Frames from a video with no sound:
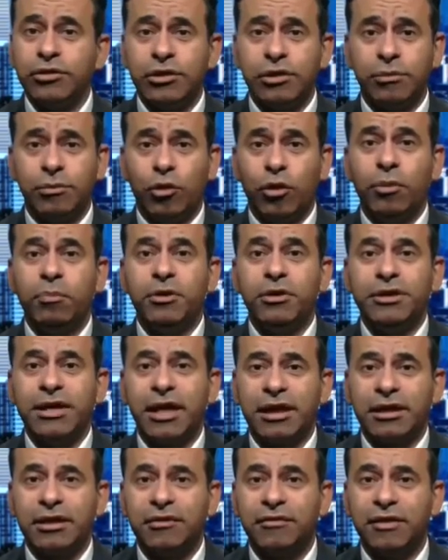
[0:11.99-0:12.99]
It was also
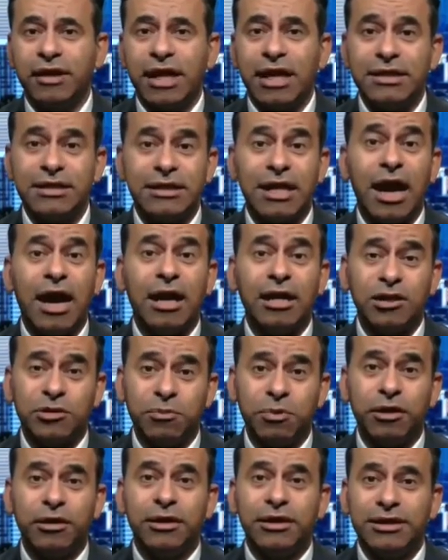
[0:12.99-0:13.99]
more protective
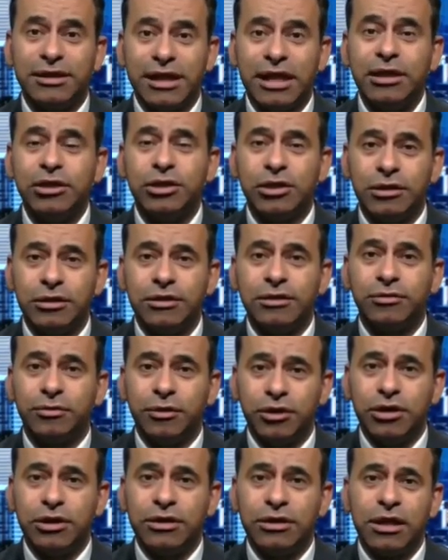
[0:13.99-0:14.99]
against
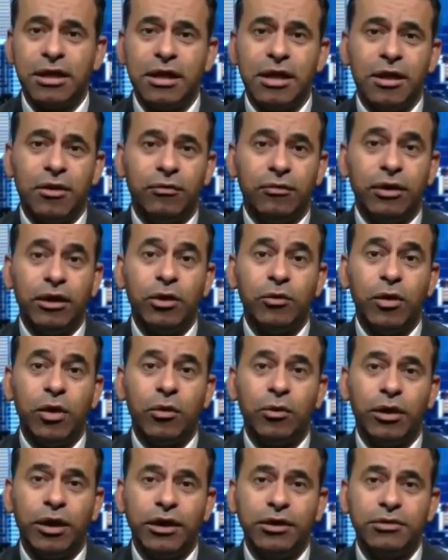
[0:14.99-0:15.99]
hospitalizations, which is
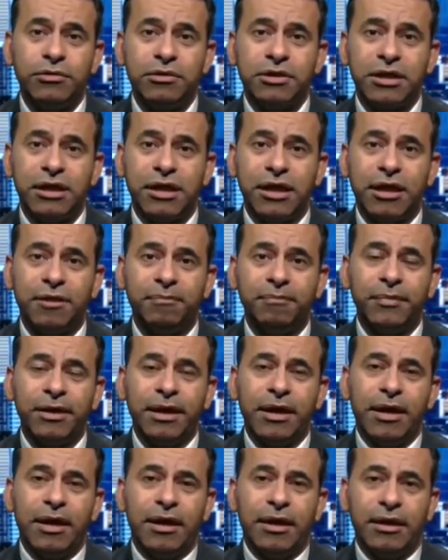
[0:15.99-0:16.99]
really what we're
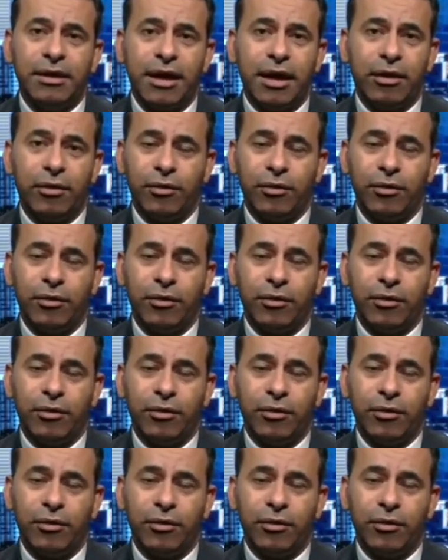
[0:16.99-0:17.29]
interested in.